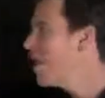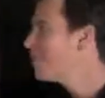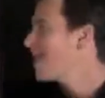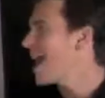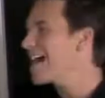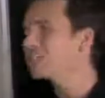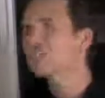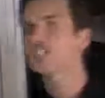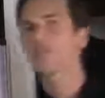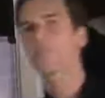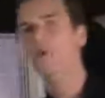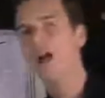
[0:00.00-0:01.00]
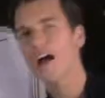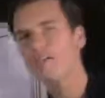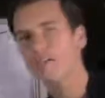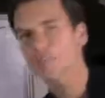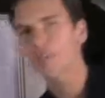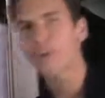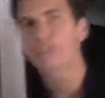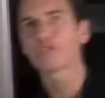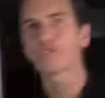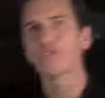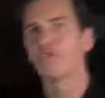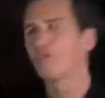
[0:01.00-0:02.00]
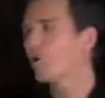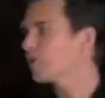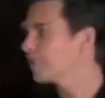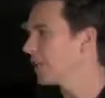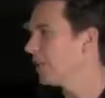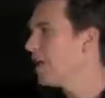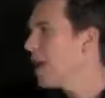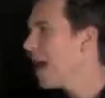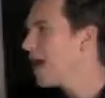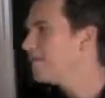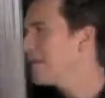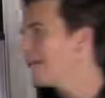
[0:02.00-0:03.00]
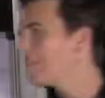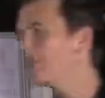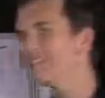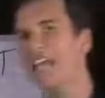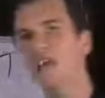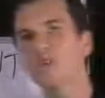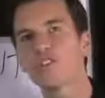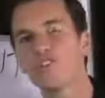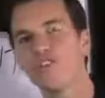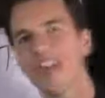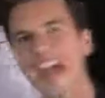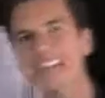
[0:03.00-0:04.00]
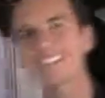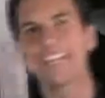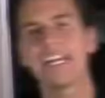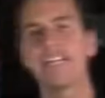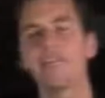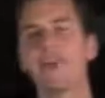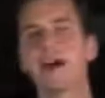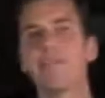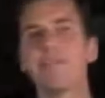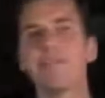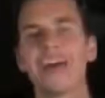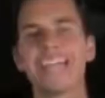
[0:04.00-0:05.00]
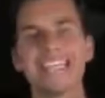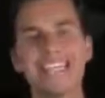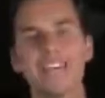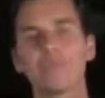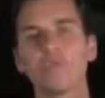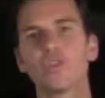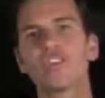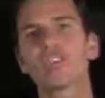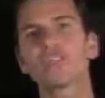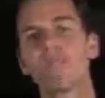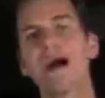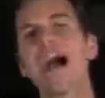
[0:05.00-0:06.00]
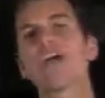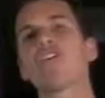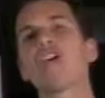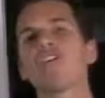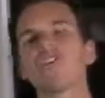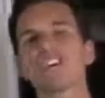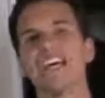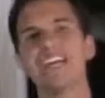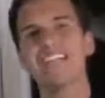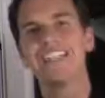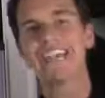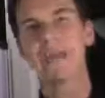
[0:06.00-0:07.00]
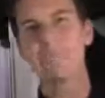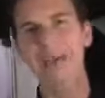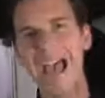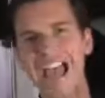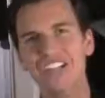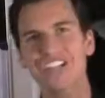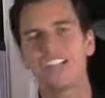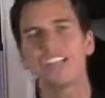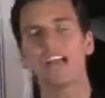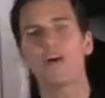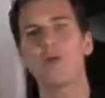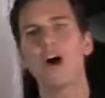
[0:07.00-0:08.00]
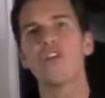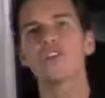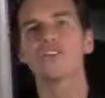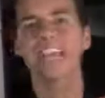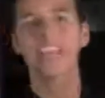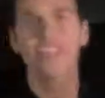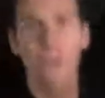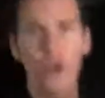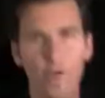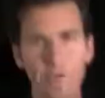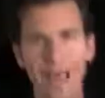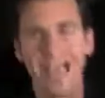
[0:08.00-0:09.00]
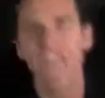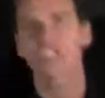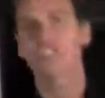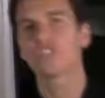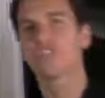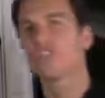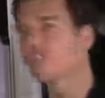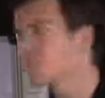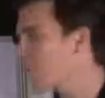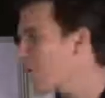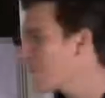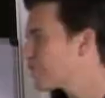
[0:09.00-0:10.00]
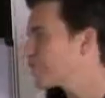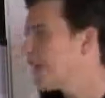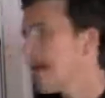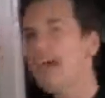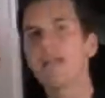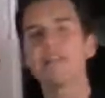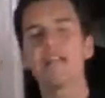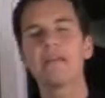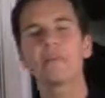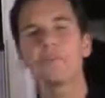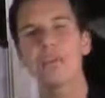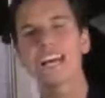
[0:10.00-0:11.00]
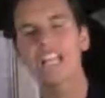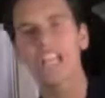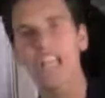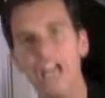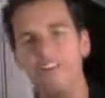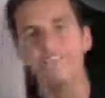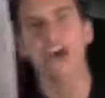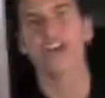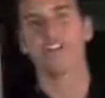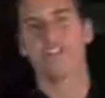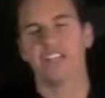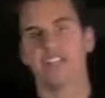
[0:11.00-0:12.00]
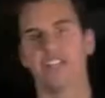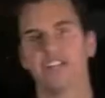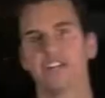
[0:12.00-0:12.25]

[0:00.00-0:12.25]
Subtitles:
Passion to profits breakthrough formula. I've been able to take what's fascinating about me, my gift, to inspire others, to get passionate and help others take their passion and turn it into profits. And I've been able to make a life out of it.